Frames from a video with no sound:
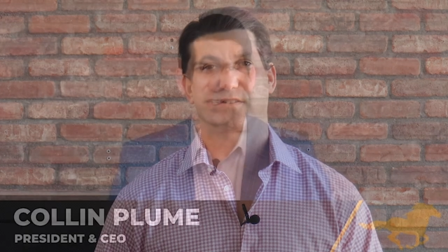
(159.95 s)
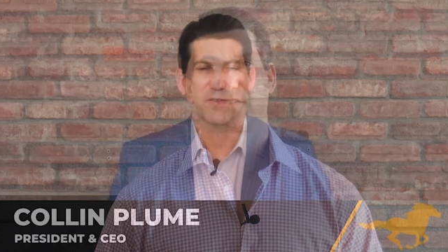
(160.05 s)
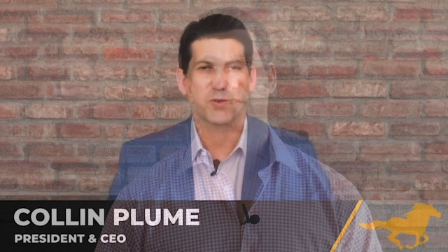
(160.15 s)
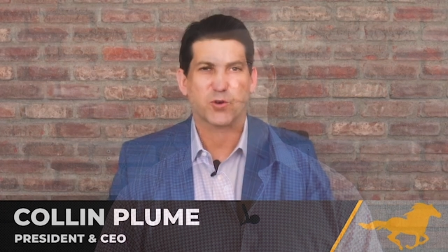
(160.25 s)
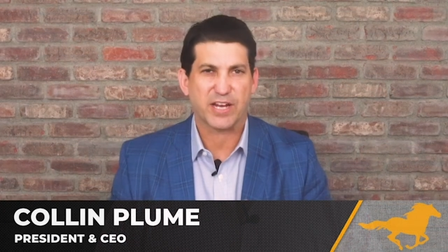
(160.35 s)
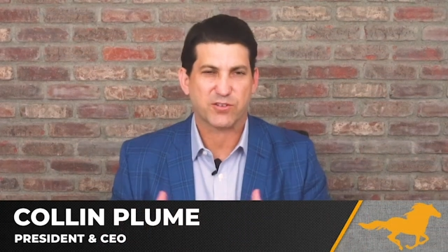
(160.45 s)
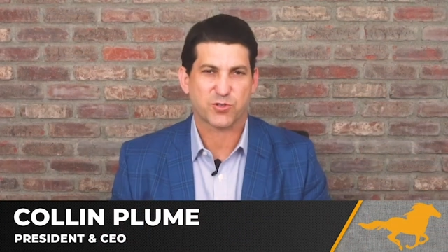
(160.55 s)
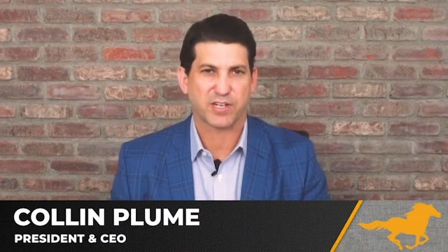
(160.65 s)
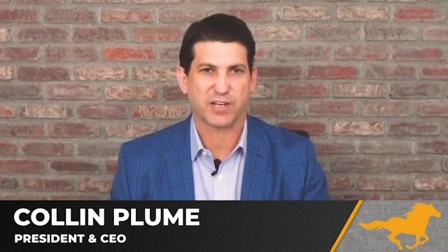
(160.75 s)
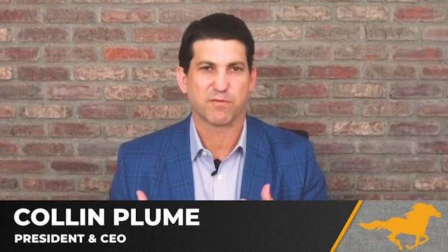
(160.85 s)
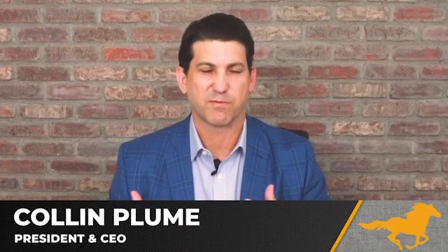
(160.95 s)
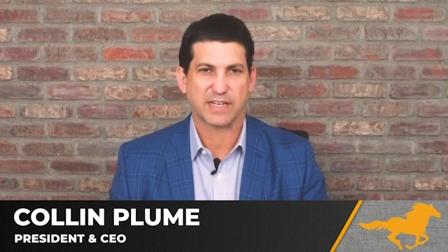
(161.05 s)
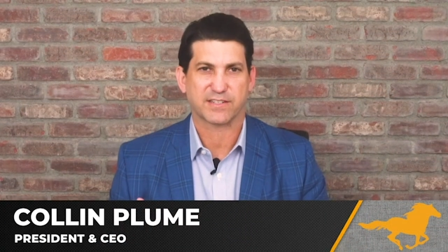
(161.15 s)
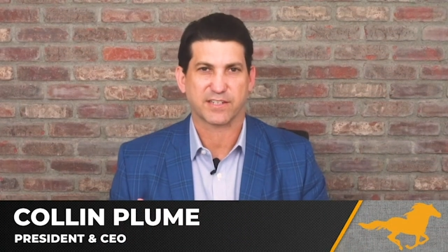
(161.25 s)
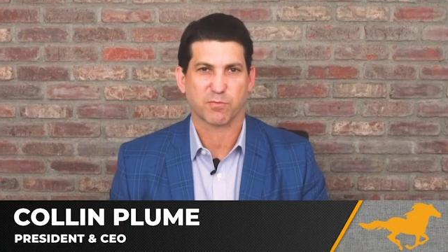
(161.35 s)
If you're interested in
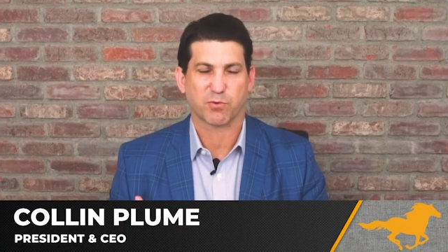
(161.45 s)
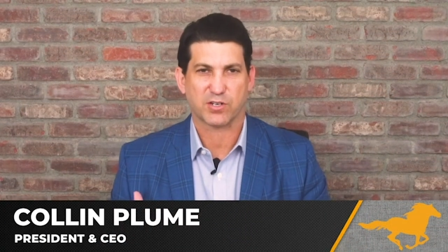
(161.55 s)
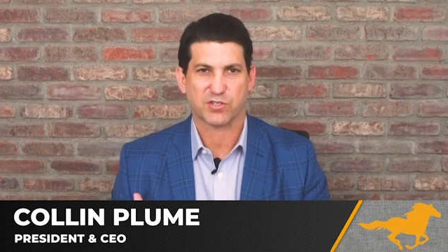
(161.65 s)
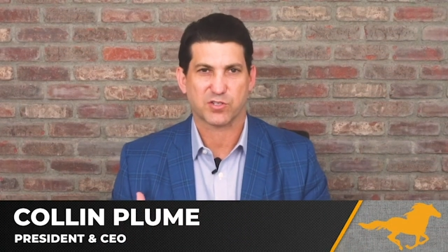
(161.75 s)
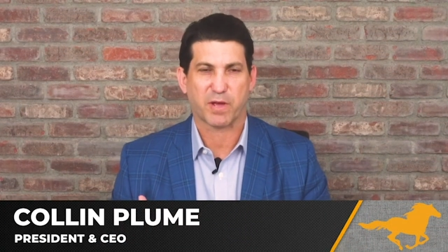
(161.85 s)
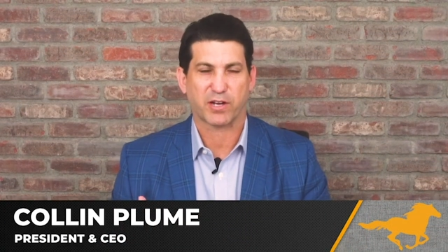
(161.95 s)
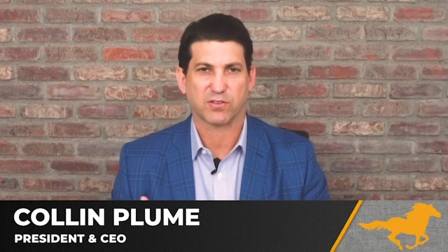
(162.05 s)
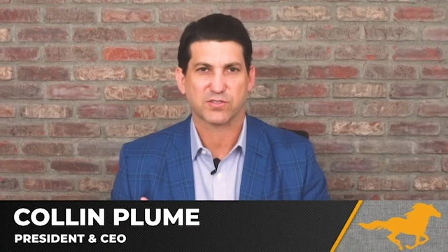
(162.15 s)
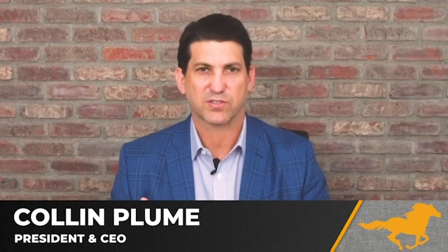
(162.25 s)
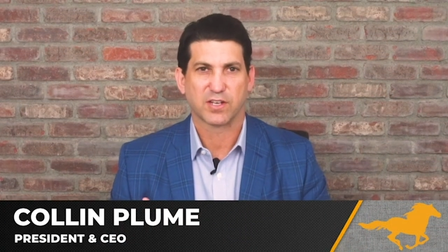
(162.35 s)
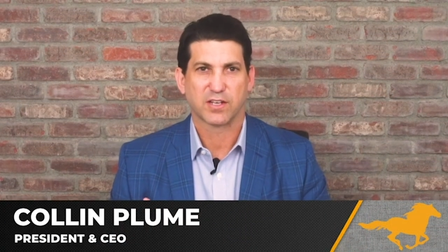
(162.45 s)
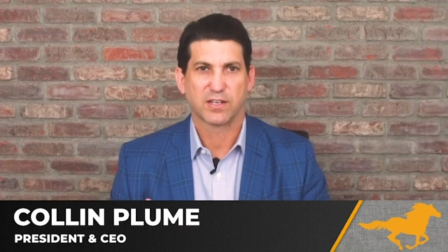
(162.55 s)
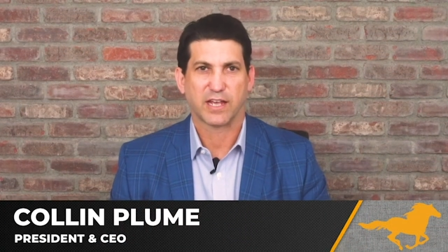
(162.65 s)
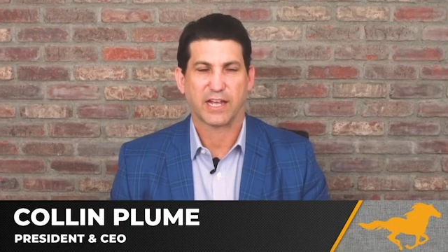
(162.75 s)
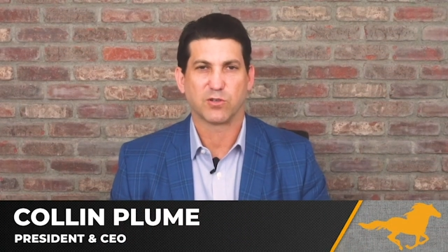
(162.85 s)
investing in precious metals
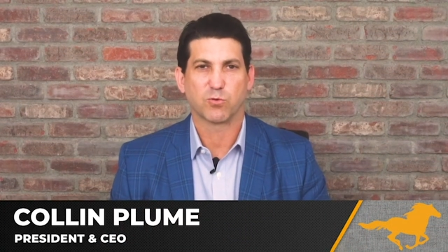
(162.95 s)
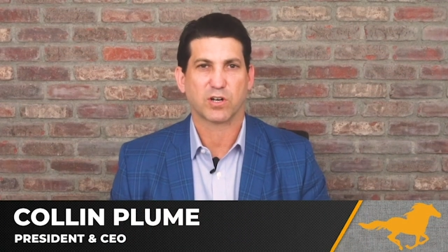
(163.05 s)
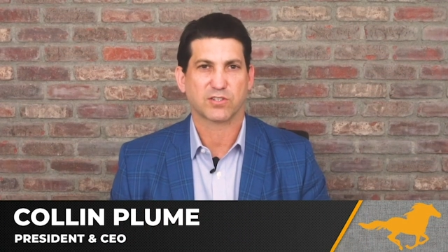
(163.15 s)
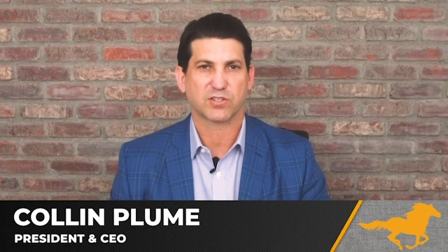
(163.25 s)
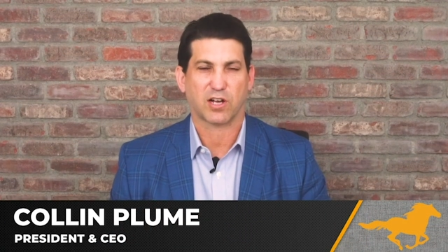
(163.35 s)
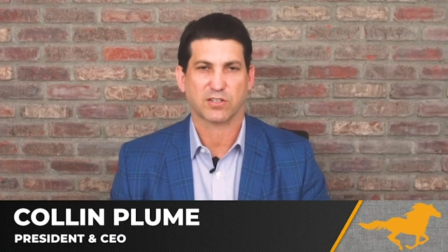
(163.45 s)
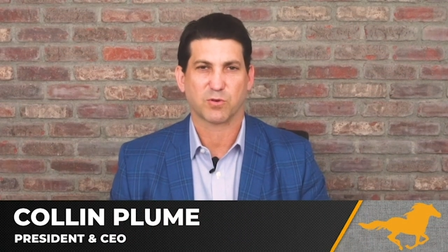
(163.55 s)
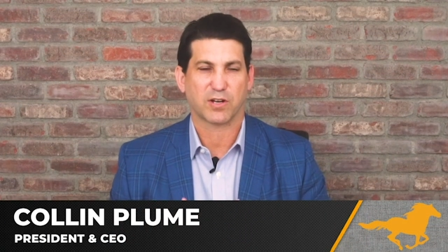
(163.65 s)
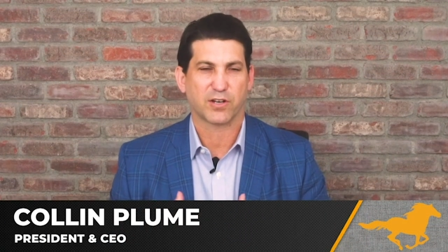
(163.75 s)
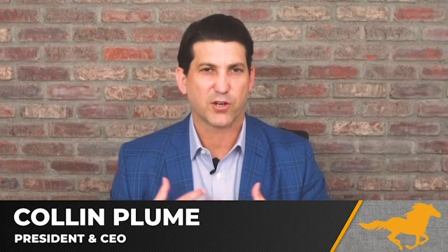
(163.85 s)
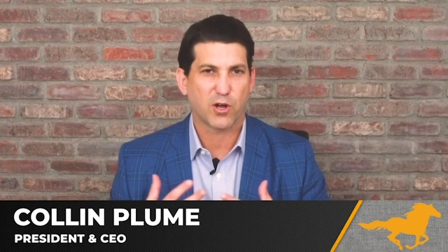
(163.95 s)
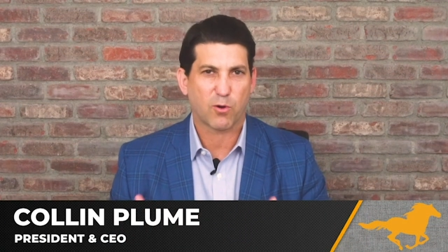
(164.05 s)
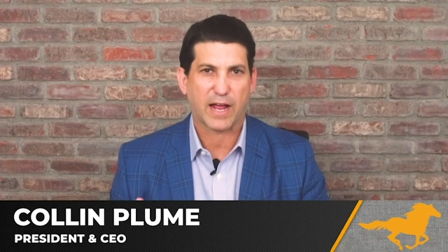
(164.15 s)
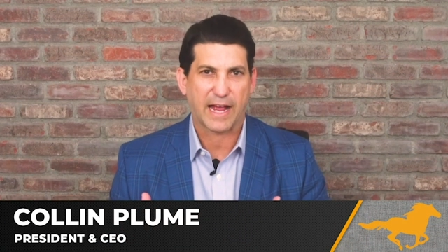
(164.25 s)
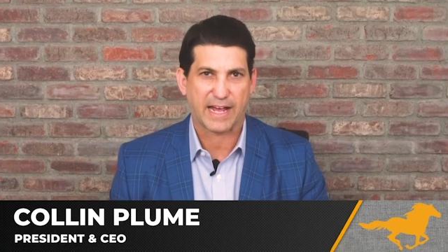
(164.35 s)
and you want to talk to a
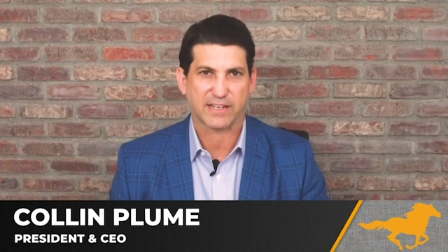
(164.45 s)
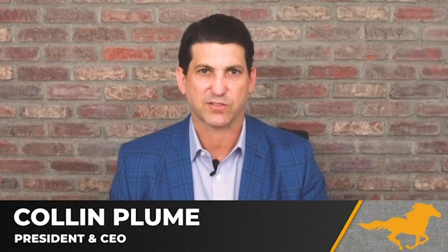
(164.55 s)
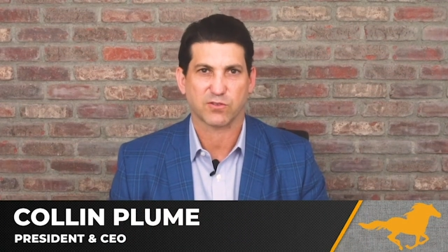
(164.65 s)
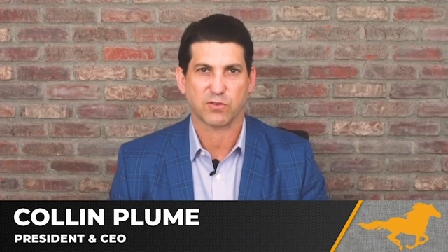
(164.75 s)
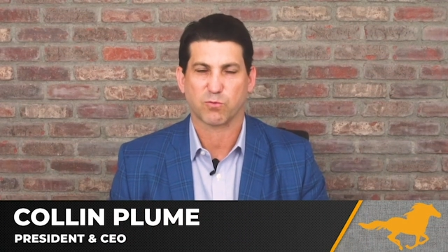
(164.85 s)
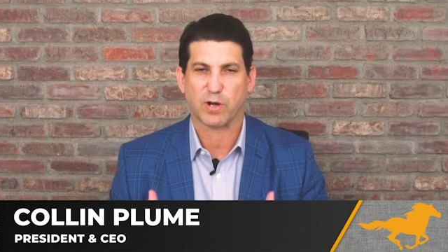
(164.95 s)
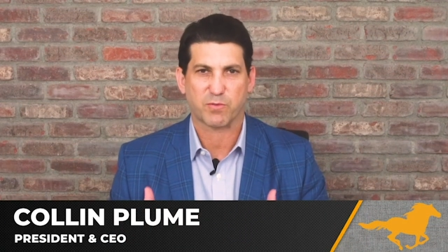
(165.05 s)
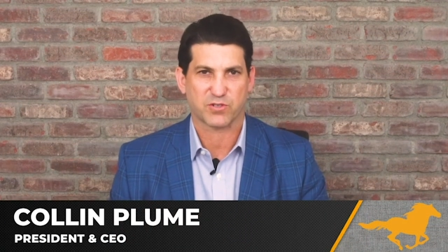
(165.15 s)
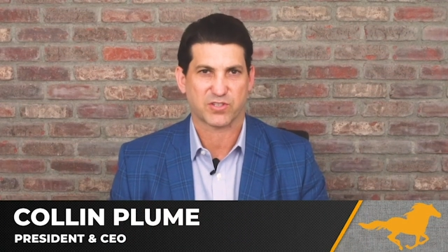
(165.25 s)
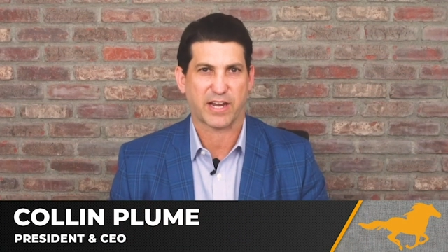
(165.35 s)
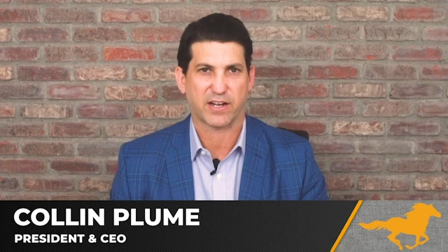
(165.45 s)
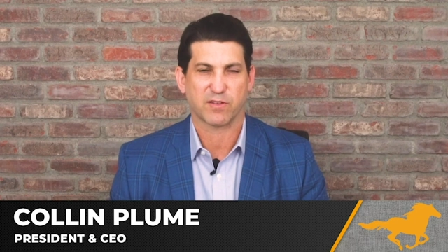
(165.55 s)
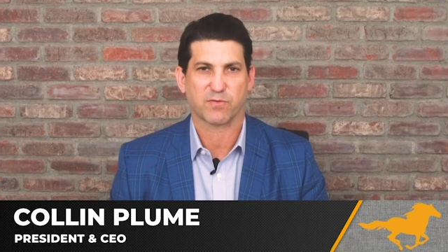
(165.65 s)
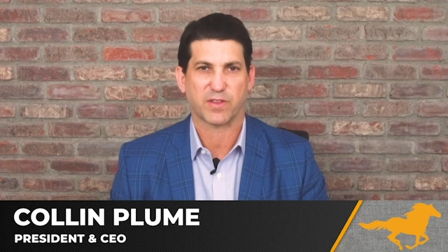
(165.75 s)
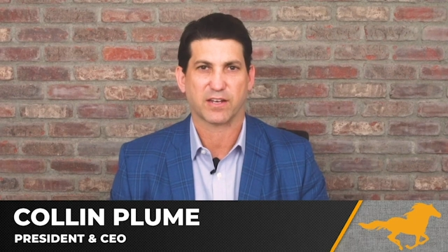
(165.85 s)
no hassle
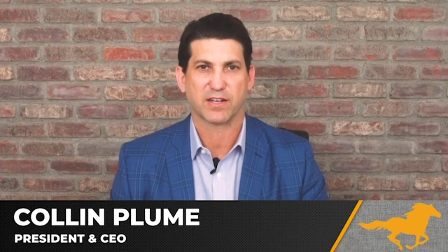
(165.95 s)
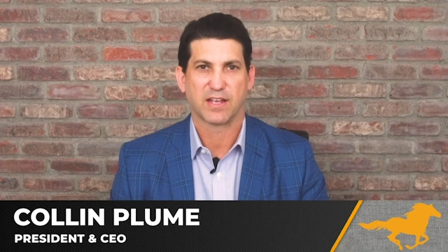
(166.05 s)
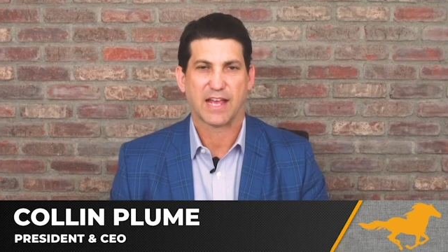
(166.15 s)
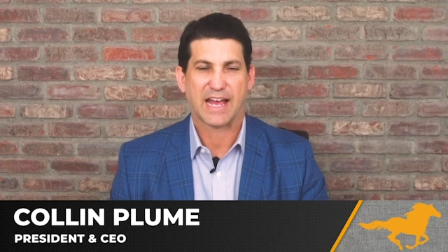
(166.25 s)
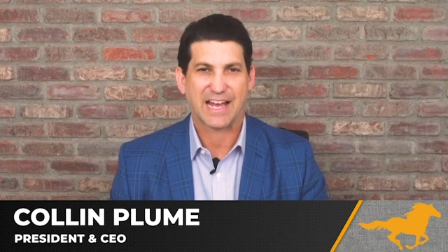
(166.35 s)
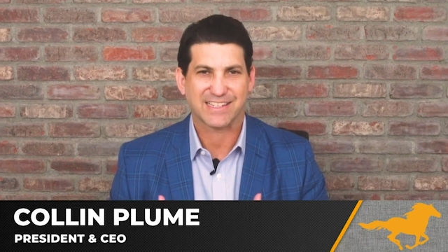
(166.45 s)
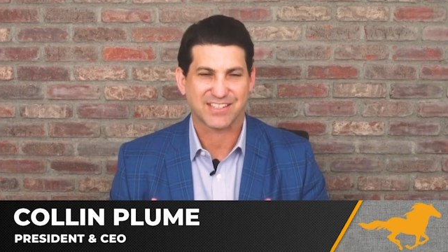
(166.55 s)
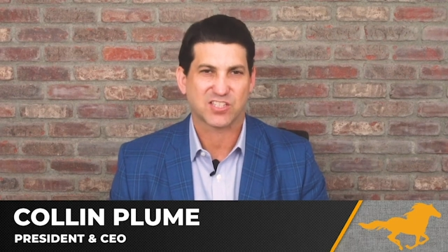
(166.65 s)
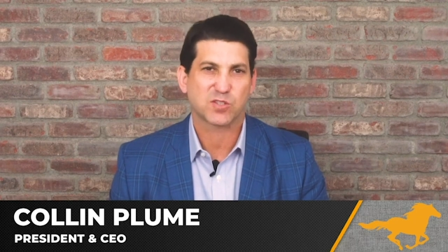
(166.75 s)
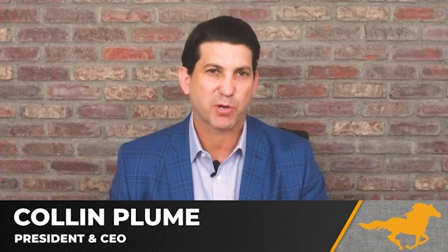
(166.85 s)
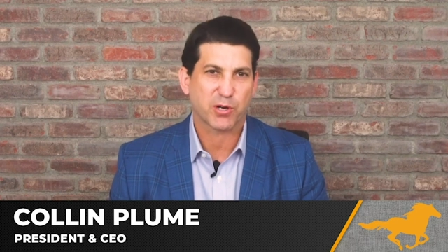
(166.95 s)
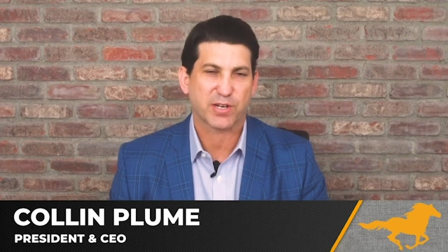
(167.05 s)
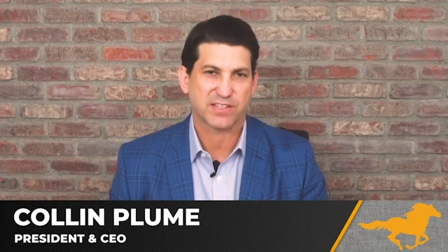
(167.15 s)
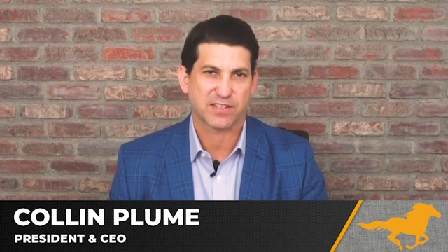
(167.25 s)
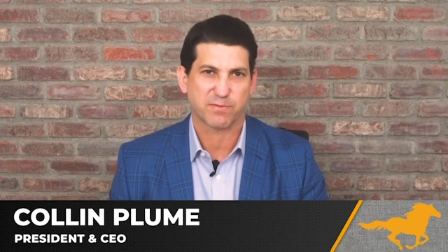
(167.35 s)
representative that has
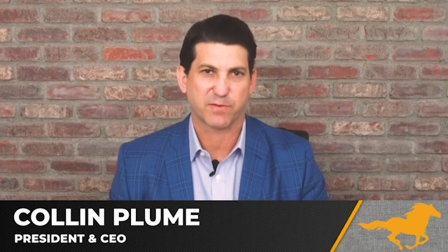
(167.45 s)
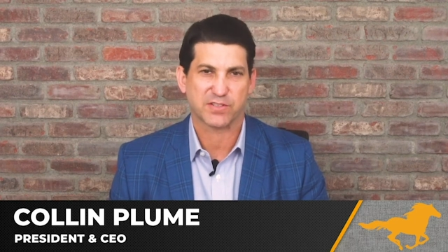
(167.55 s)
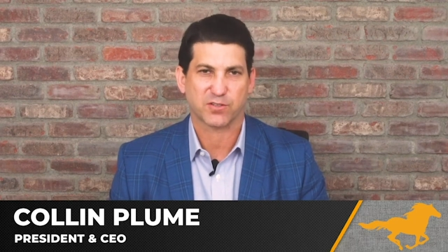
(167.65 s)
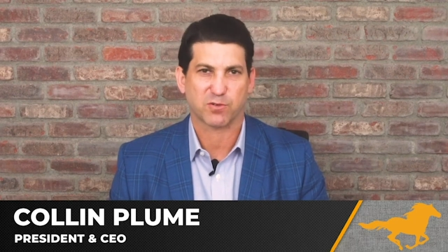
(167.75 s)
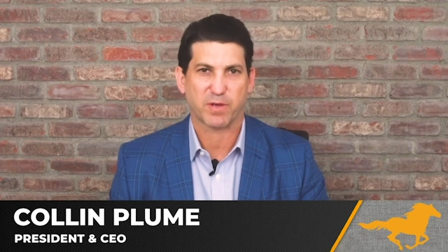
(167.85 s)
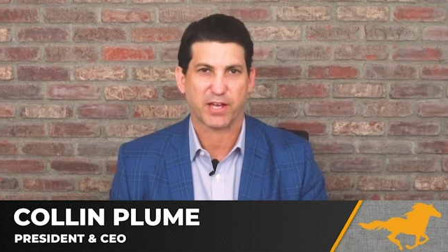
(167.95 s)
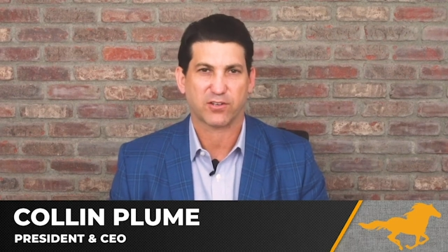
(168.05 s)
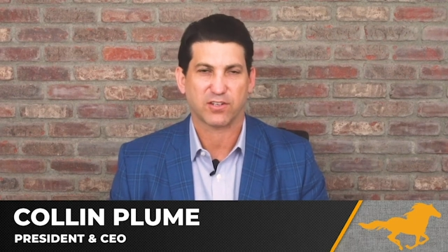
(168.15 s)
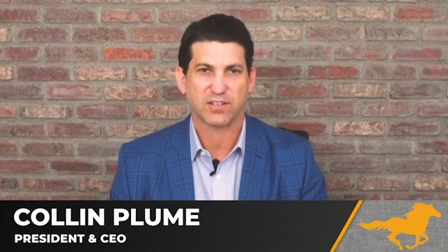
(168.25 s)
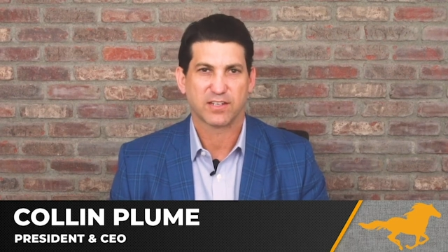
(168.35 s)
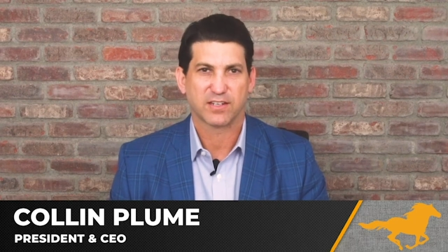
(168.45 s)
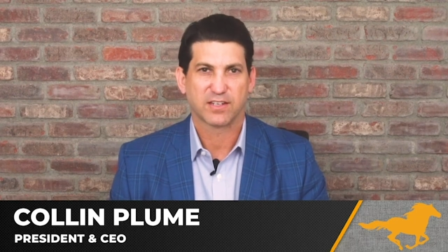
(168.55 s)
experience in physical metal,